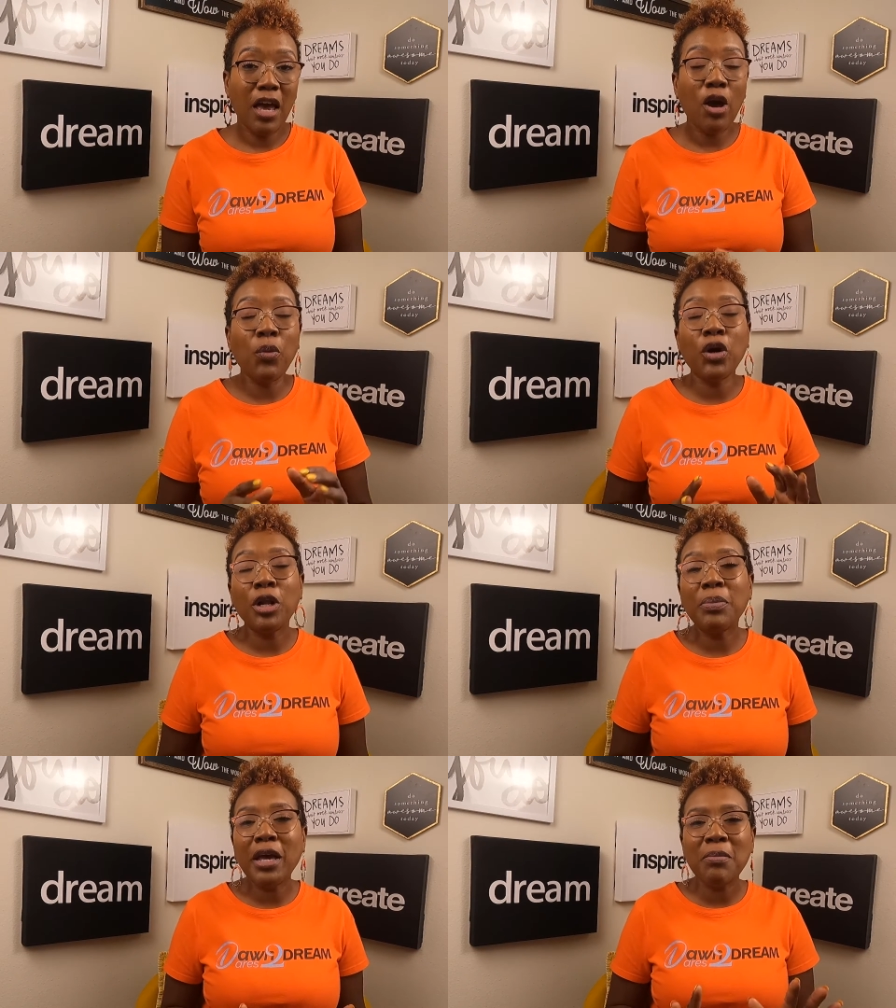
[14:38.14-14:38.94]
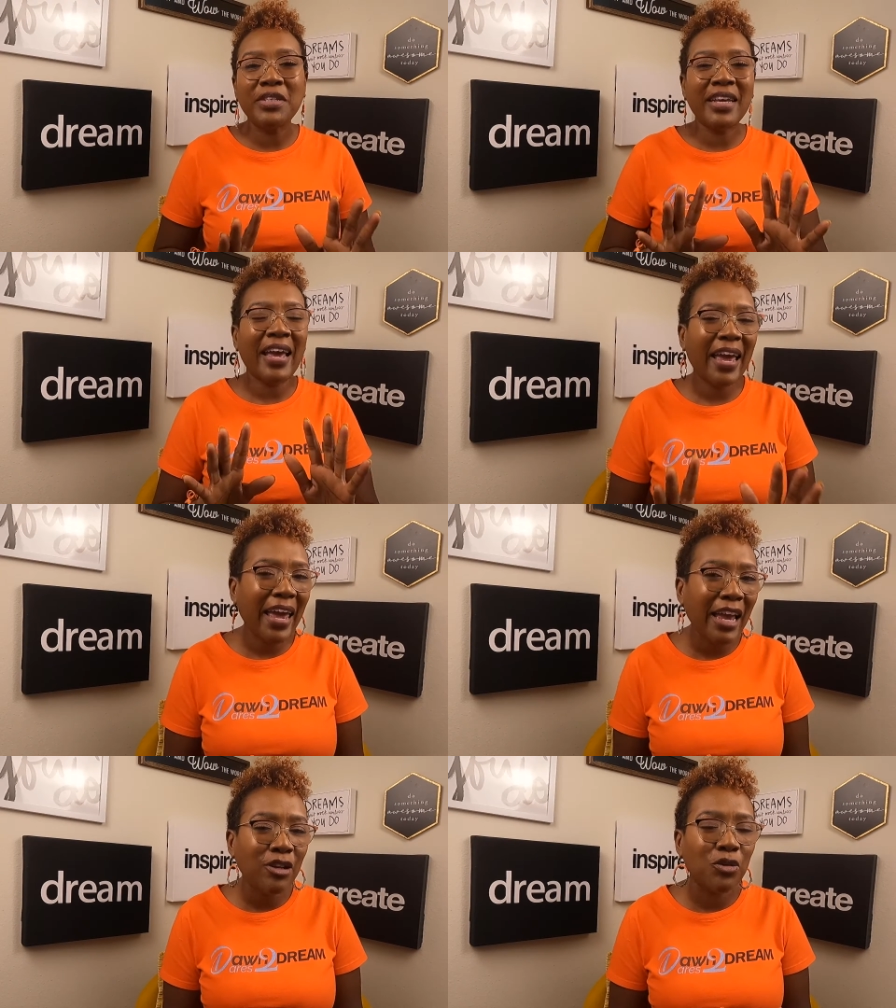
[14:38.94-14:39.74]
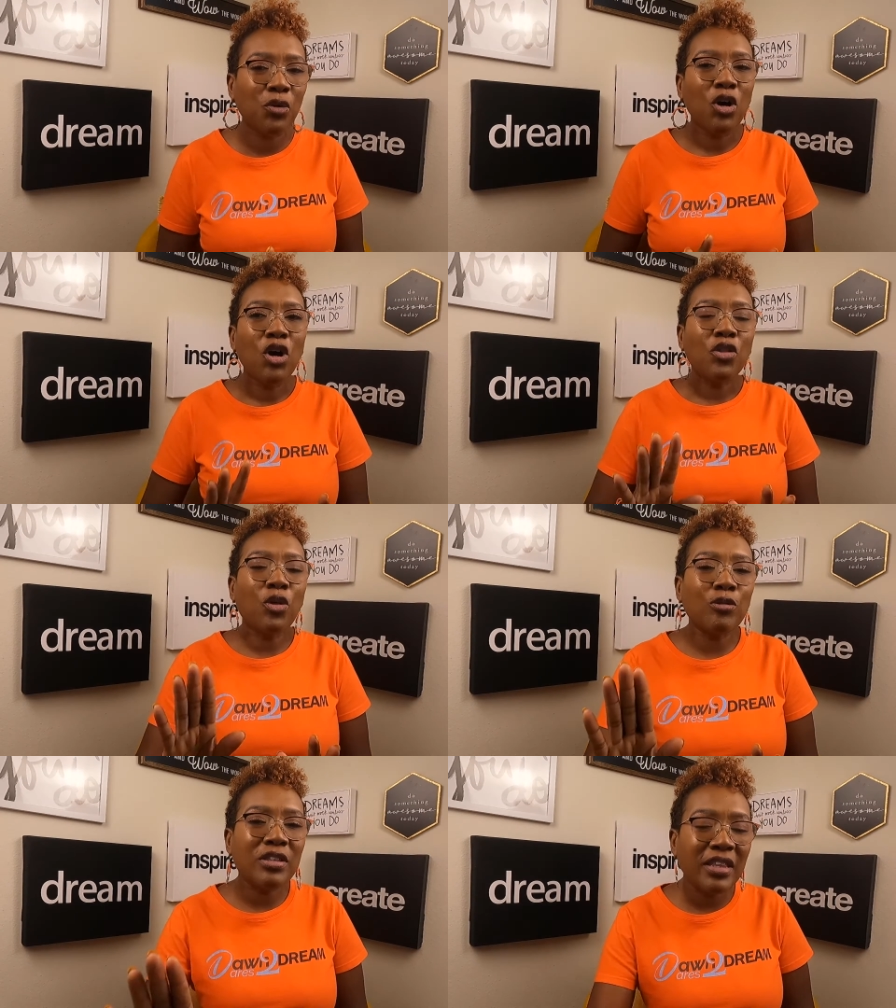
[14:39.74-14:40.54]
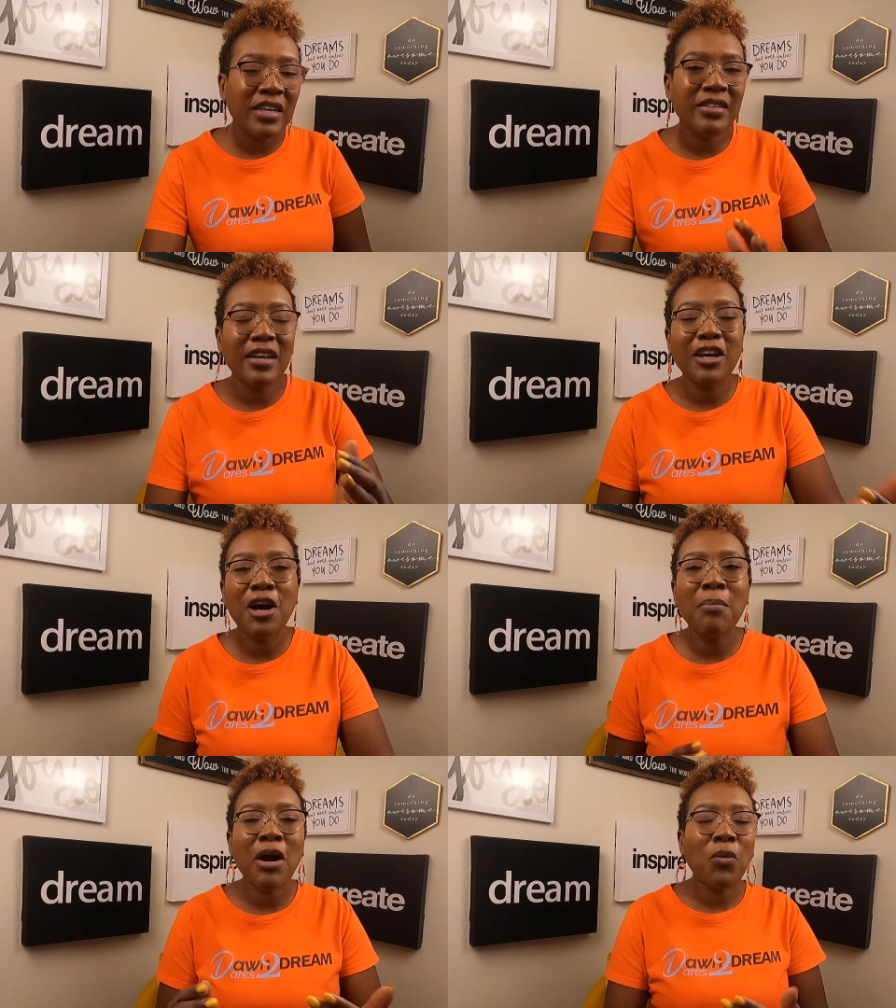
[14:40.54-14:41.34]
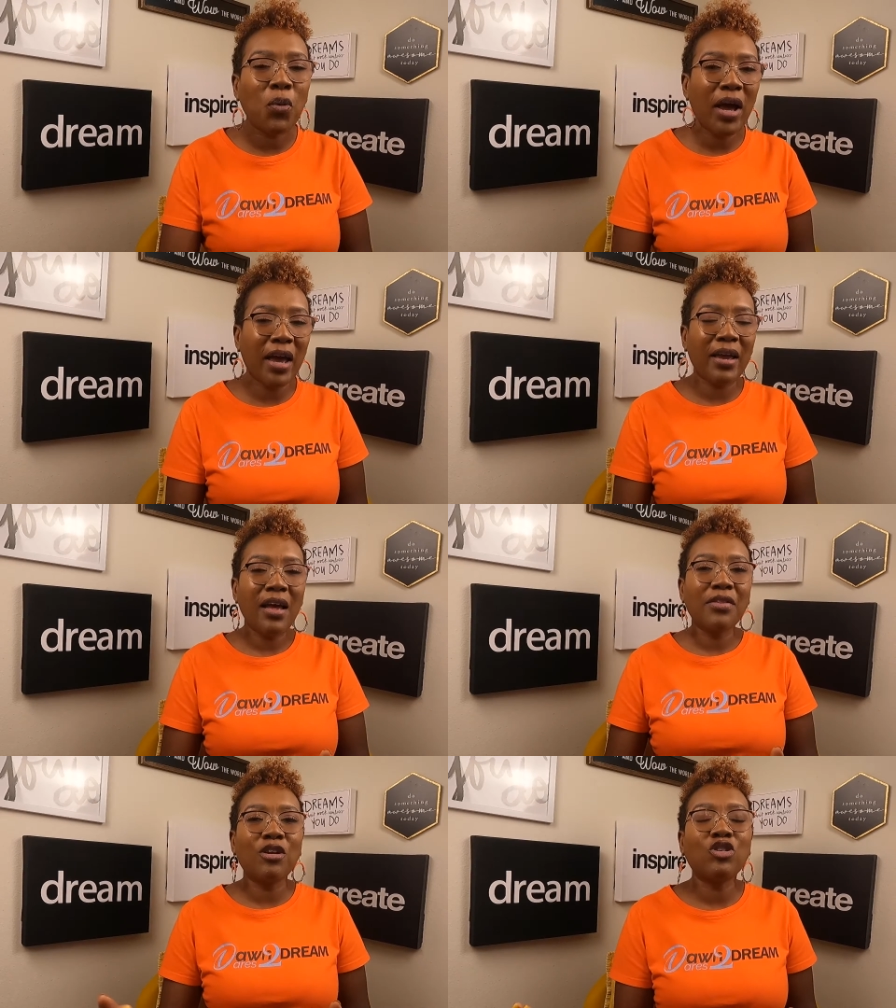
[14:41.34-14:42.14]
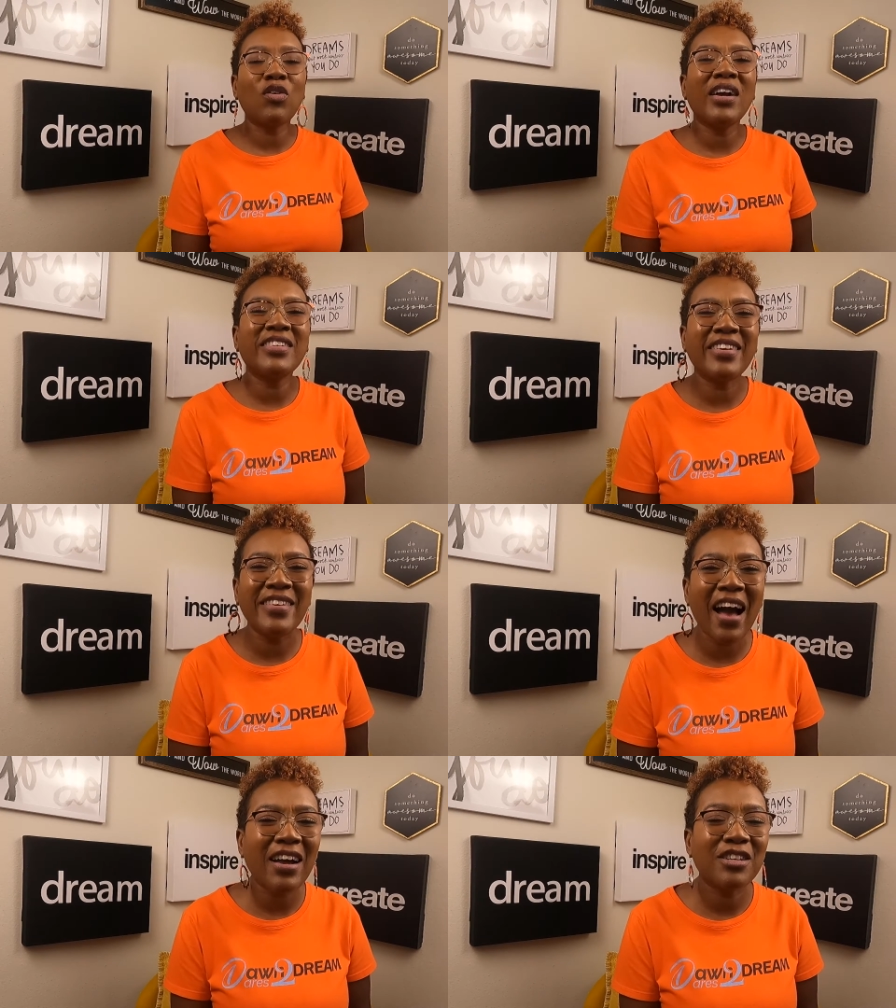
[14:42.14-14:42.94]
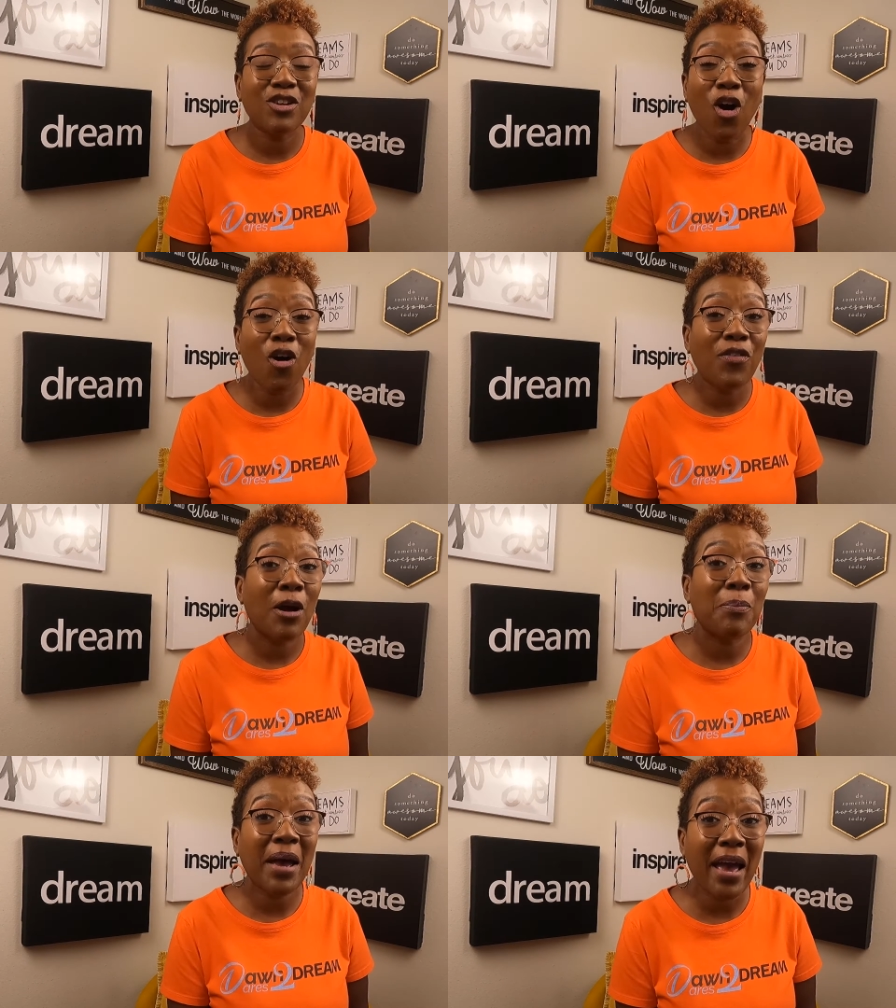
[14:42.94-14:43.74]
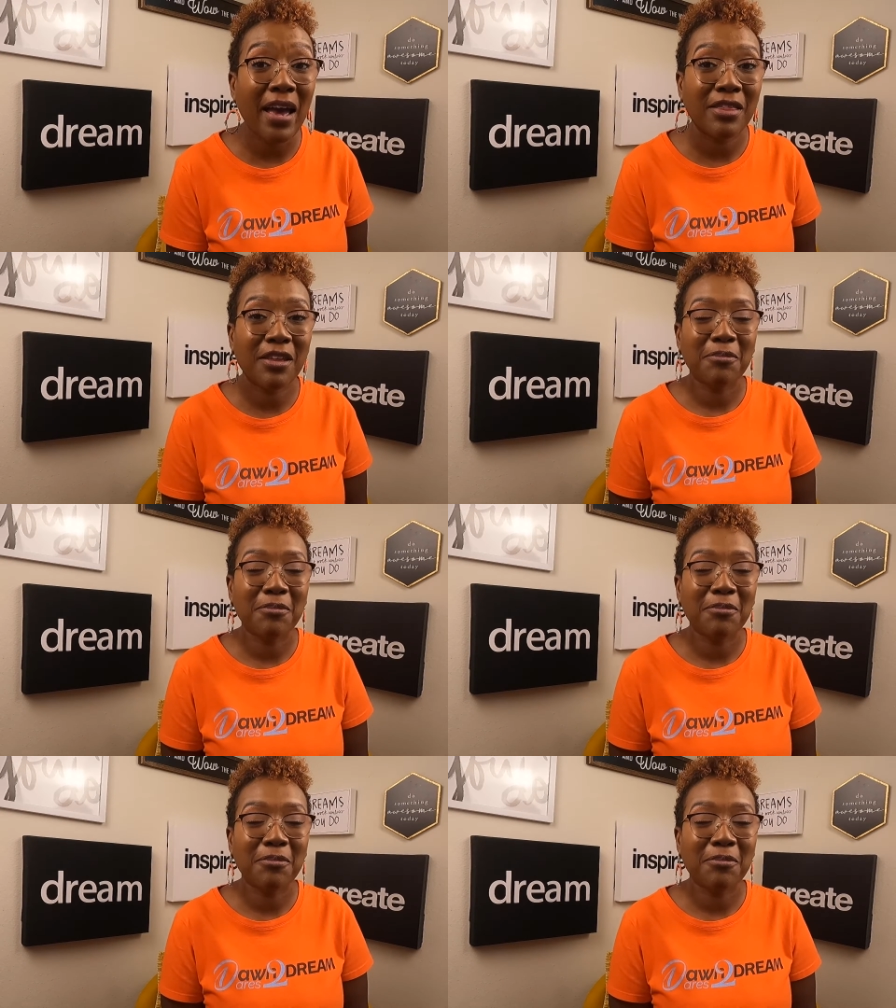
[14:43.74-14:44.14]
And we're going to be able to handle those things that come our way that are trying to knock us off our path.